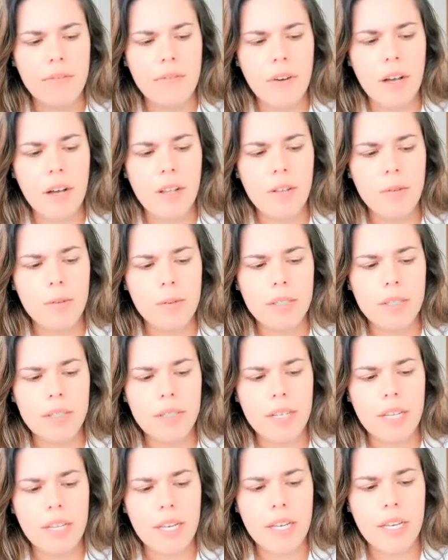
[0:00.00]

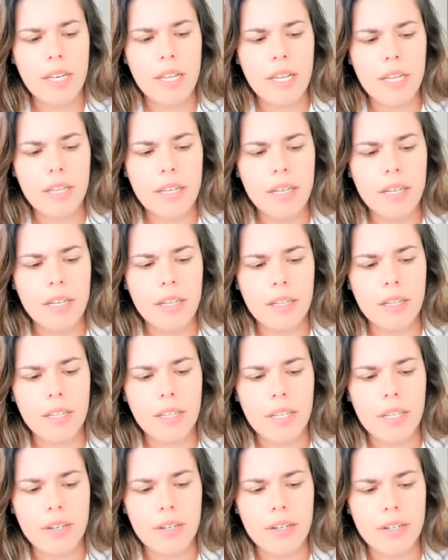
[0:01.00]
Followers need
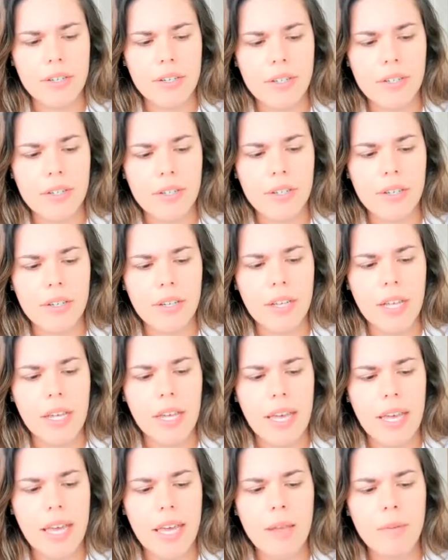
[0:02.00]
leaders
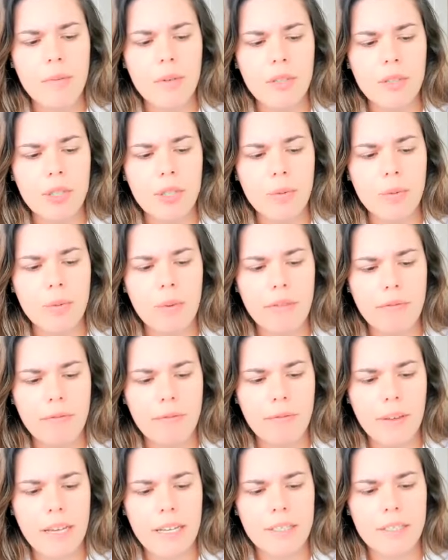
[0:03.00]
able to
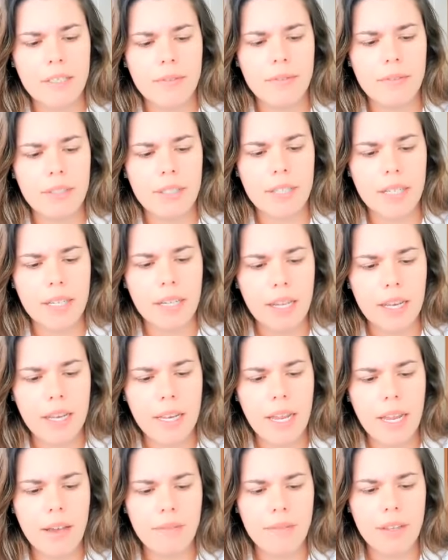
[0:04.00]
effectively
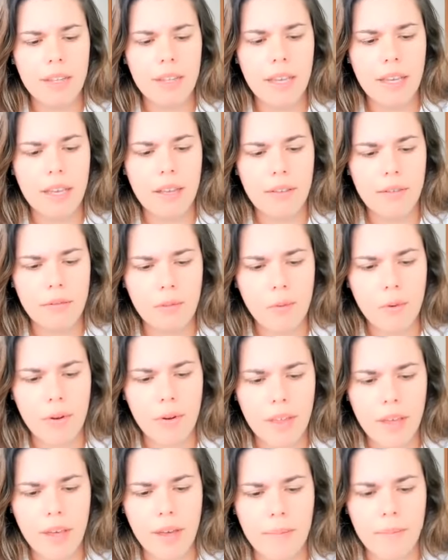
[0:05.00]
navigate
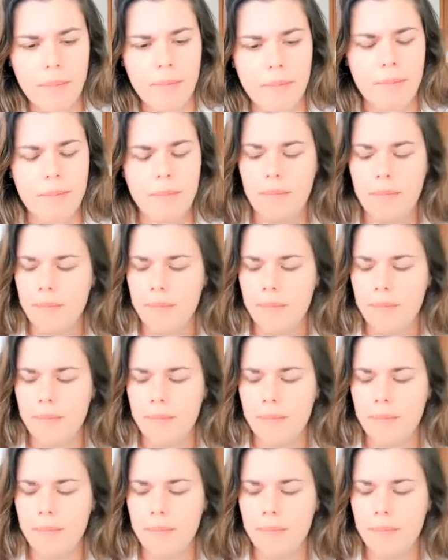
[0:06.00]
for them.